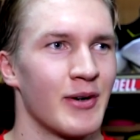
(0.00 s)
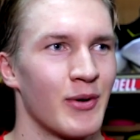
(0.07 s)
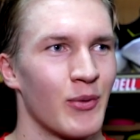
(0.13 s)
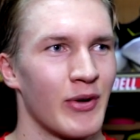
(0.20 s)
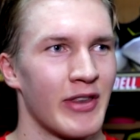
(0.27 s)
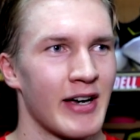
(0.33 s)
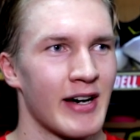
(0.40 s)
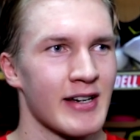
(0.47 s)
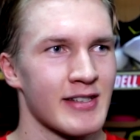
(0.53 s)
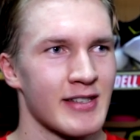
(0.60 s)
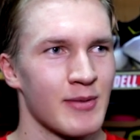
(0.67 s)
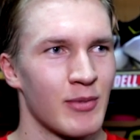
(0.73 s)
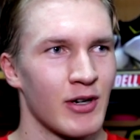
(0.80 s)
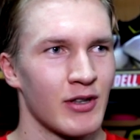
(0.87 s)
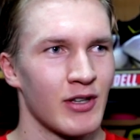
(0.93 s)
when they asked
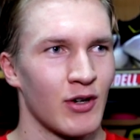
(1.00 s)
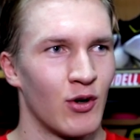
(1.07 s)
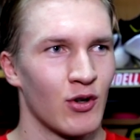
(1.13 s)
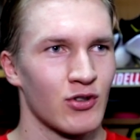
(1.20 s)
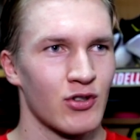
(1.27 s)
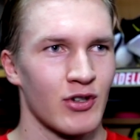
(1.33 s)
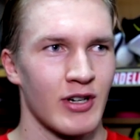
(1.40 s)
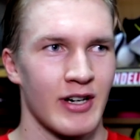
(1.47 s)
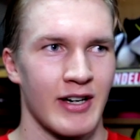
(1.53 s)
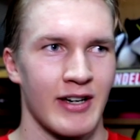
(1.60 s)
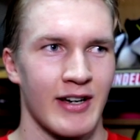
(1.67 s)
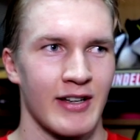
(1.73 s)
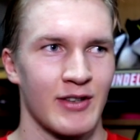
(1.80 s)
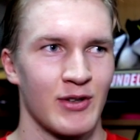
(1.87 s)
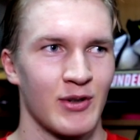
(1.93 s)
about the goal song, I
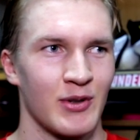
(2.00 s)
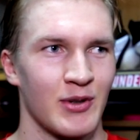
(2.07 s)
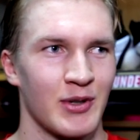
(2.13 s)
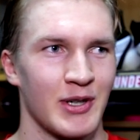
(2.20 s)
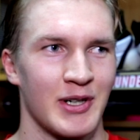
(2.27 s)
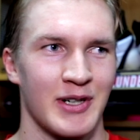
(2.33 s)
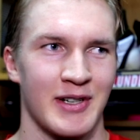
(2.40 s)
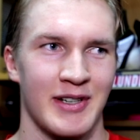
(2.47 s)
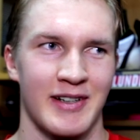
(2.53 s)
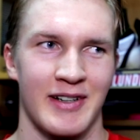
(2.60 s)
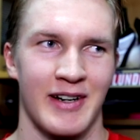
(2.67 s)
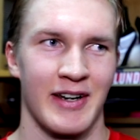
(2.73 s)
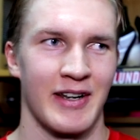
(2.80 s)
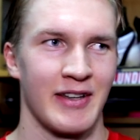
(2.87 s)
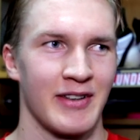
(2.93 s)
had to
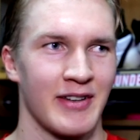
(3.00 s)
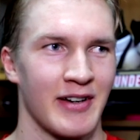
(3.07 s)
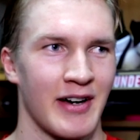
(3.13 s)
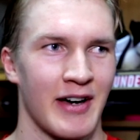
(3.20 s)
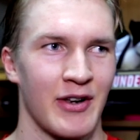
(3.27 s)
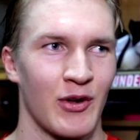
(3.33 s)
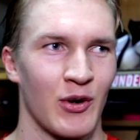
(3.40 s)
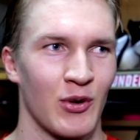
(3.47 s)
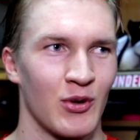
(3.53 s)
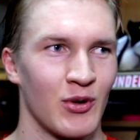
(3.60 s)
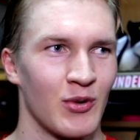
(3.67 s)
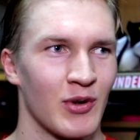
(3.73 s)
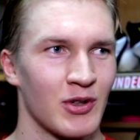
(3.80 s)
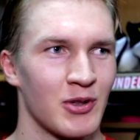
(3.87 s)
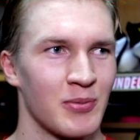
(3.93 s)
I didn't I had no
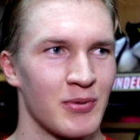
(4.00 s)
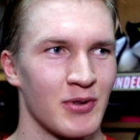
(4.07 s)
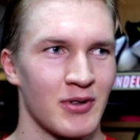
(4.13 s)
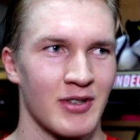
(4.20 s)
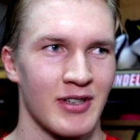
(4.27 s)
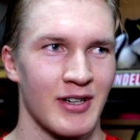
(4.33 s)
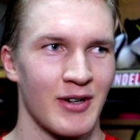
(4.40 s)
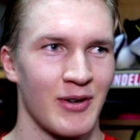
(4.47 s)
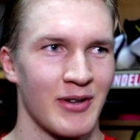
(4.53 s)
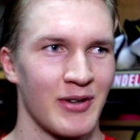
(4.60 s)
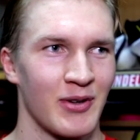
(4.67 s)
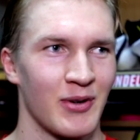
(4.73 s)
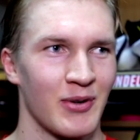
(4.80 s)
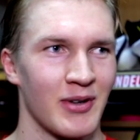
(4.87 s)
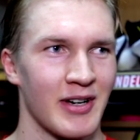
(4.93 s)
clue what to put. I only
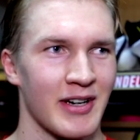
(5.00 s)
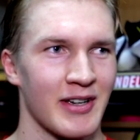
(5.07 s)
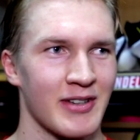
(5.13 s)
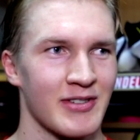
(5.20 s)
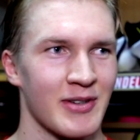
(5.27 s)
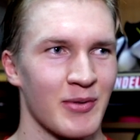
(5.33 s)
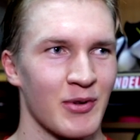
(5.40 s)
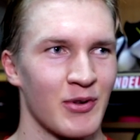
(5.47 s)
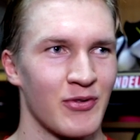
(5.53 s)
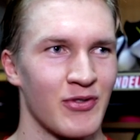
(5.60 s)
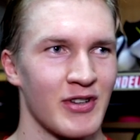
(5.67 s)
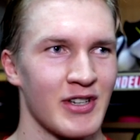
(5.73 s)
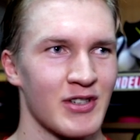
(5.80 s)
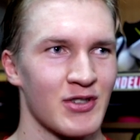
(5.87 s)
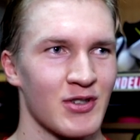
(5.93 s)
know like some good
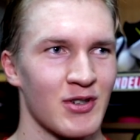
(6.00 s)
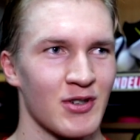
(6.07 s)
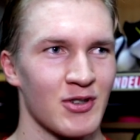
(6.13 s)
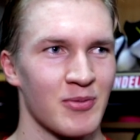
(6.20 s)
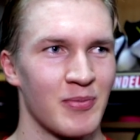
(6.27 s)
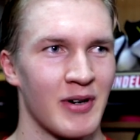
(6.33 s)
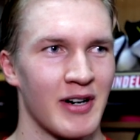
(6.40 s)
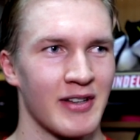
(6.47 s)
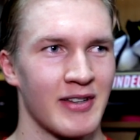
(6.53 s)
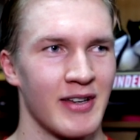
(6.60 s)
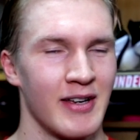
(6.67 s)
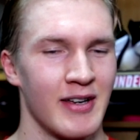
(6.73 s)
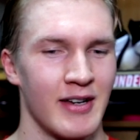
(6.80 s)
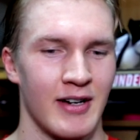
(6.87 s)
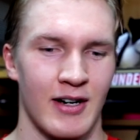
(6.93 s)
Finnish songs, but
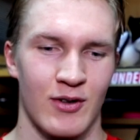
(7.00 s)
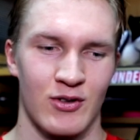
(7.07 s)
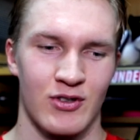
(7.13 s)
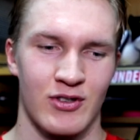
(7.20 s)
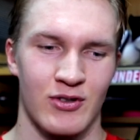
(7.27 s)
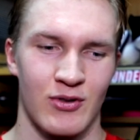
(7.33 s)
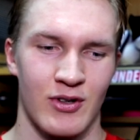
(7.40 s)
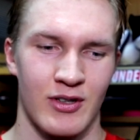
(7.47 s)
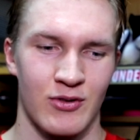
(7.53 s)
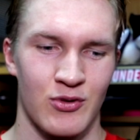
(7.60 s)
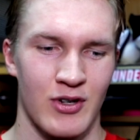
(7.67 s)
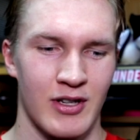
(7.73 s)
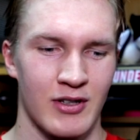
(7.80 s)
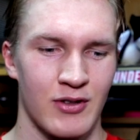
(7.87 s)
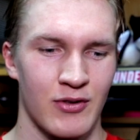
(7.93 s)
I was tr
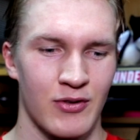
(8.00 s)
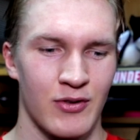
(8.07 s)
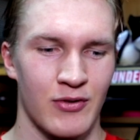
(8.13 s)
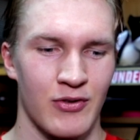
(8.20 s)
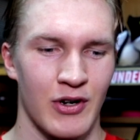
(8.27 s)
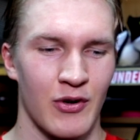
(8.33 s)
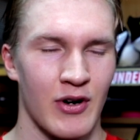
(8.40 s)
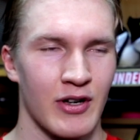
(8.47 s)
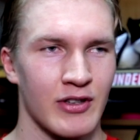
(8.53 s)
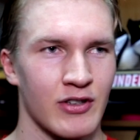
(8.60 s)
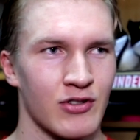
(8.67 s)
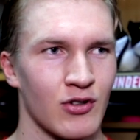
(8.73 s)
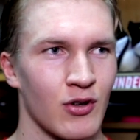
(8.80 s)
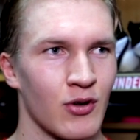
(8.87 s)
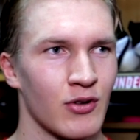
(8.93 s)
trying to figure out a
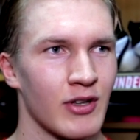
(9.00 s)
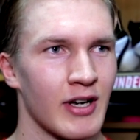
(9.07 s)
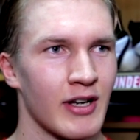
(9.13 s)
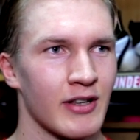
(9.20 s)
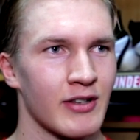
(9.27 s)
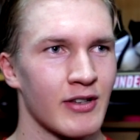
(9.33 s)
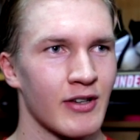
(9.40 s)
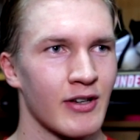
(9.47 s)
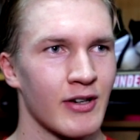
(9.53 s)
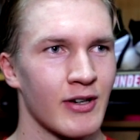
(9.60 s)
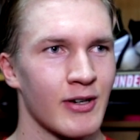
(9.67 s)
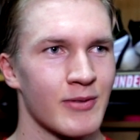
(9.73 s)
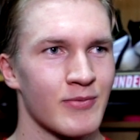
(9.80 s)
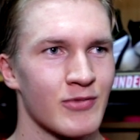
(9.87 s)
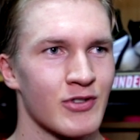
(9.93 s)
song that
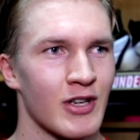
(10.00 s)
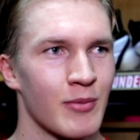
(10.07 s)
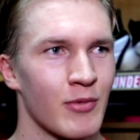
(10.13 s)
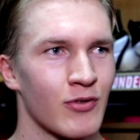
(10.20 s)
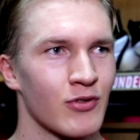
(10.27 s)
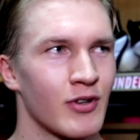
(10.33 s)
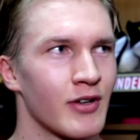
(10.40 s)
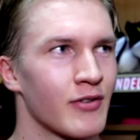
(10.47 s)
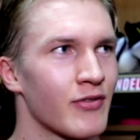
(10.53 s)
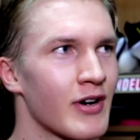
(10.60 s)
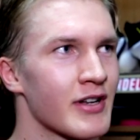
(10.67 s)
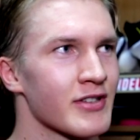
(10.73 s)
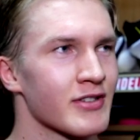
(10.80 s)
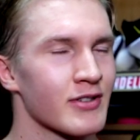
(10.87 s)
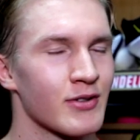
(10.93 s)
uh, some of the
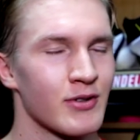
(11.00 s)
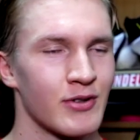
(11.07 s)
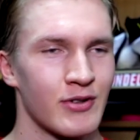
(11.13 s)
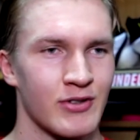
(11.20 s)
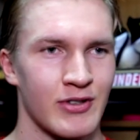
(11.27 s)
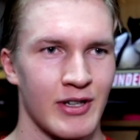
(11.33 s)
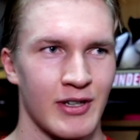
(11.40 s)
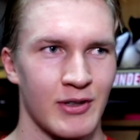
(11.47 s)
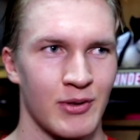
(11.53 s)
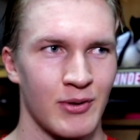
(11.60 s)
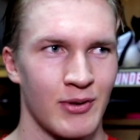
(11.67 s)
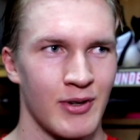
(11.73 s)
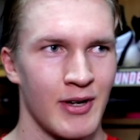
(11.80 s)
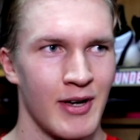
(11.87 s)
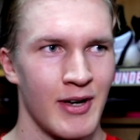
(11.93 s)
fans could sing
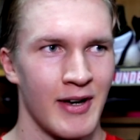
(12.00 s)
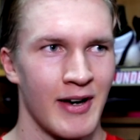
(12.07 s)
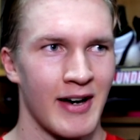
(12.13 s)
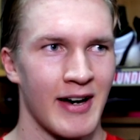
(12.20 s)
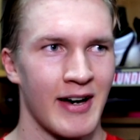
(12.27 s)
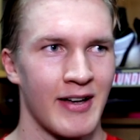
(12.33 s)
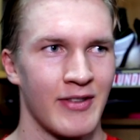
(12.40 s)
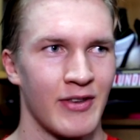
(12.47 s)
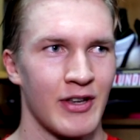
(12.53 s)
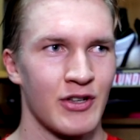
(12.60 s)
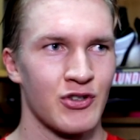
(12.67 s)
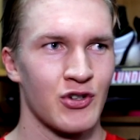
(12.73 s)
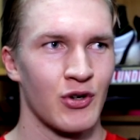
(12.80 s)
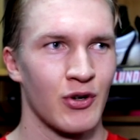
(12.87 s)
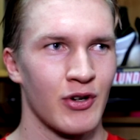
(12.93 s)
to and
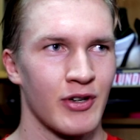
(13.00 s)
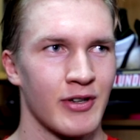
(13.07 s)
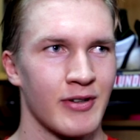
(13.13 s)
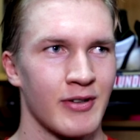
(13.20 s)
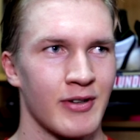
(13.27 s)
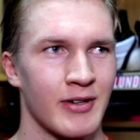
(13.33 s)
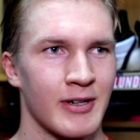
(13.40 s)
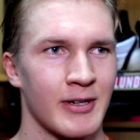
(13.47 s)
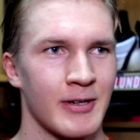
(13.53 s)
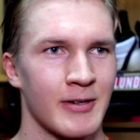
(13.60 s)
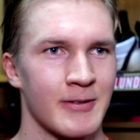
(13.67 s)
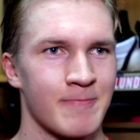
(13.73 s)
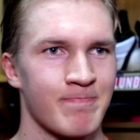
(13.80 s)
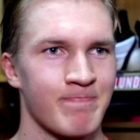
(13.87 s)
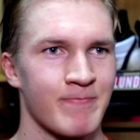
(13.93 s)
enjoy.
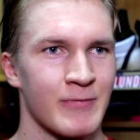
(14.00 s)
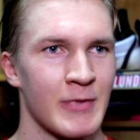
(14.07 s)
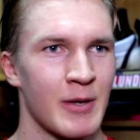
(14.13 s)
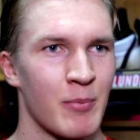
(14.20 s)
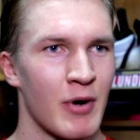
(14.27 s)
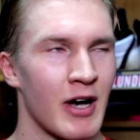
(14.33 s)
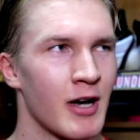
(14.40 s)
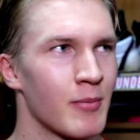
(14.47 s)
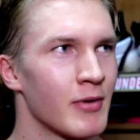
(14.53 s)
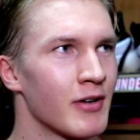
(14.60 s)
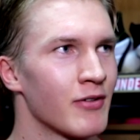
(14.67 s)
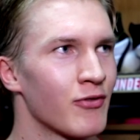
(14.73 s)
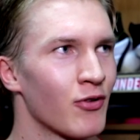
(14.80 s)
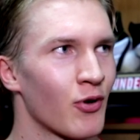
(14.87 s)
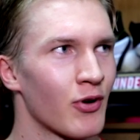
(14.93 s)
Uh, the Miami,
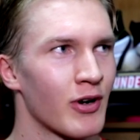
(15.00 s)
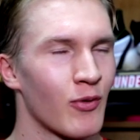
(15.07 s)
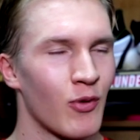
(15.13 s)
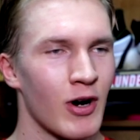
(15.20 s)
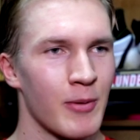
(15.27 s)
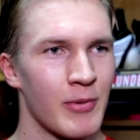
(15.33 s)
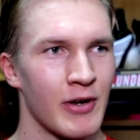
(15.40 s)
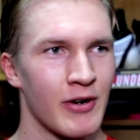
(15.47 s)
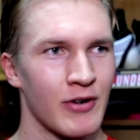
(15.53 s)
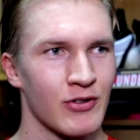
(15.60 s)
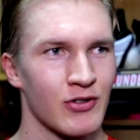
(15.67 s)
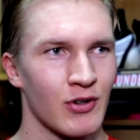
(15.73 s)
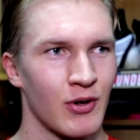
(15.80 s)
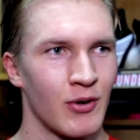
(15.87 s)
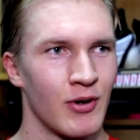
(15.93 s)
Florida vibe here.
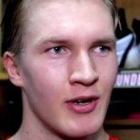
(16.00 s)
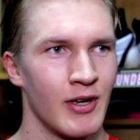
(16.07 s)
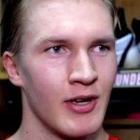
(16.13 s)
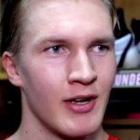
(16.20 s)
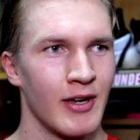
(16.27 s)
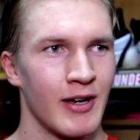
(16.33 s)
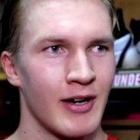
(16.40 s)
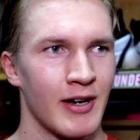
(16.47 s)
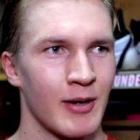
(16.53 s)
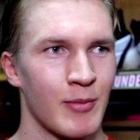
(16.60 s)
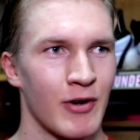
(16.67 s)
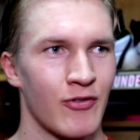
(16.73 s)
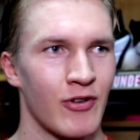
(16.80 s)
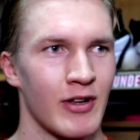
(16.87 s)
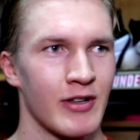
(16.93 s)
So uh,
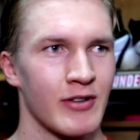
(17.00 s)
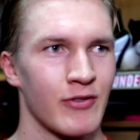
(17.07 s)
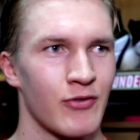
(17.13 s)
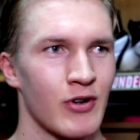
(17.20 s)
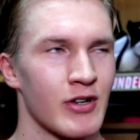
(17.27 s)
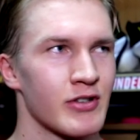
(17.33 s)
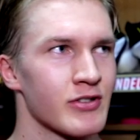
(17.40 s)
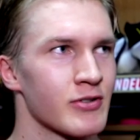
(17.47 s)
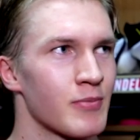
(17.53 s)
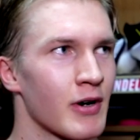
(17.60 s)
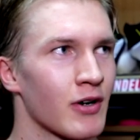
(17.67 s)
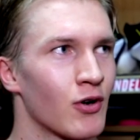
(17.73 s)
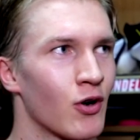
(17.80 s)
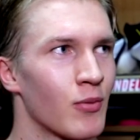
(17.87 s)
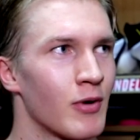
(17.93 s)
my friend, friends
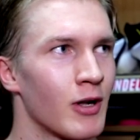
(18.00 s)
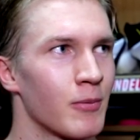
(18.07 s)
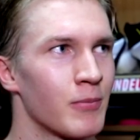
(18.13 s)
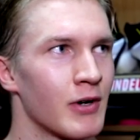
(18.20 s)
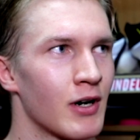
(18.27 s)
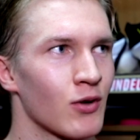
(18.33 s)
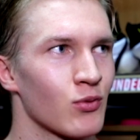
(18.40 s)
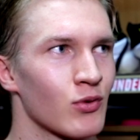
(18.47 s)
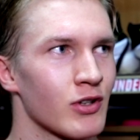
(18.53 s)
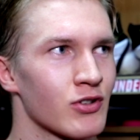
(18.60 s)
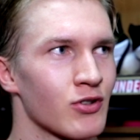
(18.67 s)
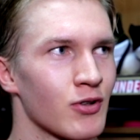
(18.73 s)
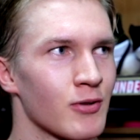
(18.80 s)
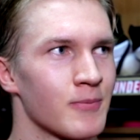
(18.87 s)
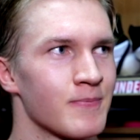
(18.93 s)
back home helped me out with the
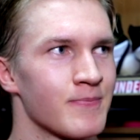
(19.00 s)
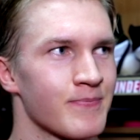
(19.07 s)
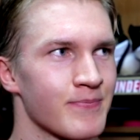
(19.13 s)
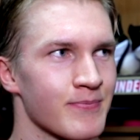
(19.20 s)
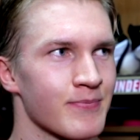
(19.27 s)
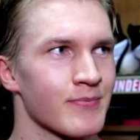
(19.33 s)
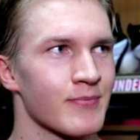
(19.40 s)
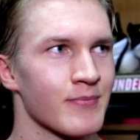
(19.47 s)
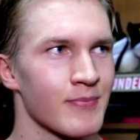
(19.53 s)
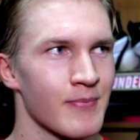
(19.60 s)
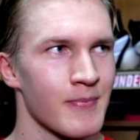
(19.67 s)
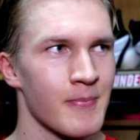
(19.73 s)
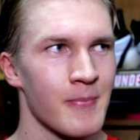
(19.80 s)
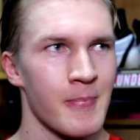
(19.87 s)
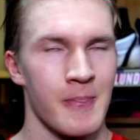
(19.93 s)
song.
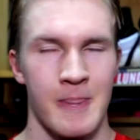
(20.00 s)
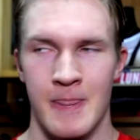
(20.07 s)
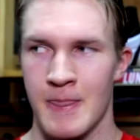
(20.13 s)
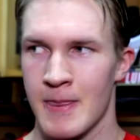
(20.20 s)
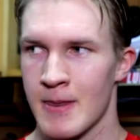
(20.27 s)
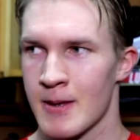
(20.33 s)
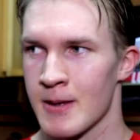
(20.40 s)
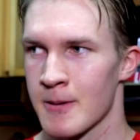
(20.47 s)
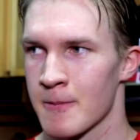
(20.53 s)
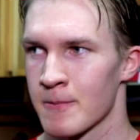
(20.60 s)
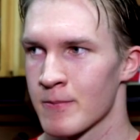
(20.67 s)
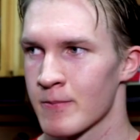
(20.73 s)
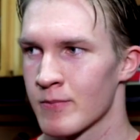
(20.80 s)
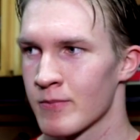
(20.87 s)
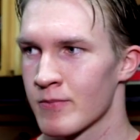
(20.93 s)
12 different players
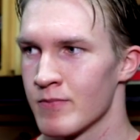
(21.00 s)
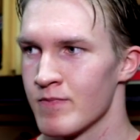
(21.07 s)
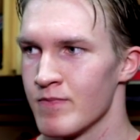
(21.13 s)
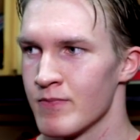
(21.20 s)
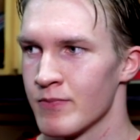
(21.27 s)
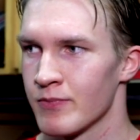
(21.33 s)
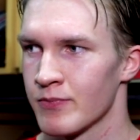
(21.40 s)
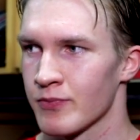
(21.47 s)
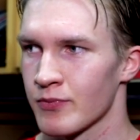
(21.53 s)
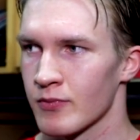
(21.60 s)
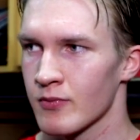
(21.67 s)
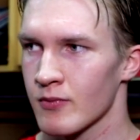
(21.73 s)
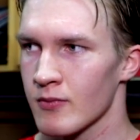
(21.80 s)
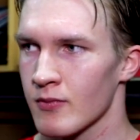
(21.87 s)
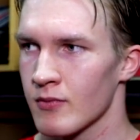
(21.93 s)
have scored in six
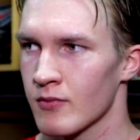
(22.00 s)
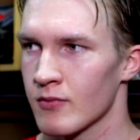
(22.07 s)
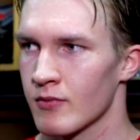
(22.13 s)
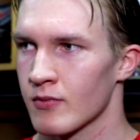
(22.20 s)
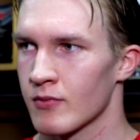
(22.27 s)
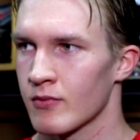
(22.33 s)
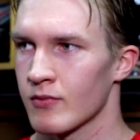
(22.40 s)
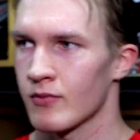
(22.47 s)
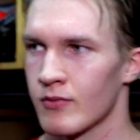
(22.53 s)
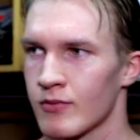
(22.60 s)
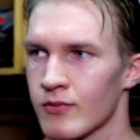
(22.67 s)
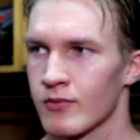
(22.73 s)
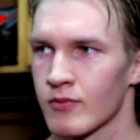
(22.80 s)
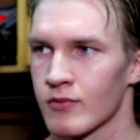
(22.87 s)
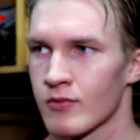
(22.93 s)
games. What does that say about
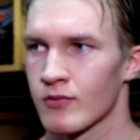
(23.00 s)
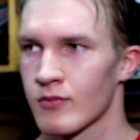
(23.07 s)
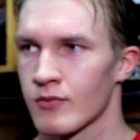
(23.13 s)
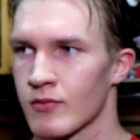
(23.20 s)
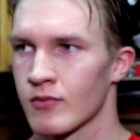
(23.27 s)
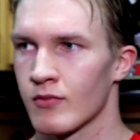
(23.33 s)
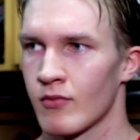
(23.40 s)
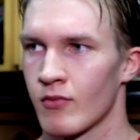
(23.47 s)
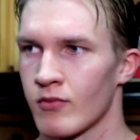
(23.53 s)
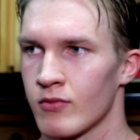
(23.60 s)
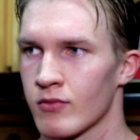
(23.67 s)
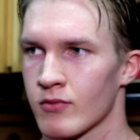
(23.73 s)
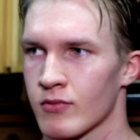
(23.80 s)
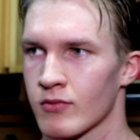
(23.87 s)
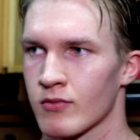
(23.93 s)
the talent and depth
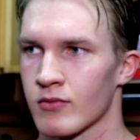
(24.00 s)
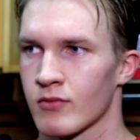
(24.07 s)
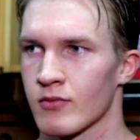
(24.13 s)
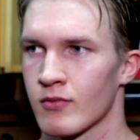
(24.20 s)
of this team?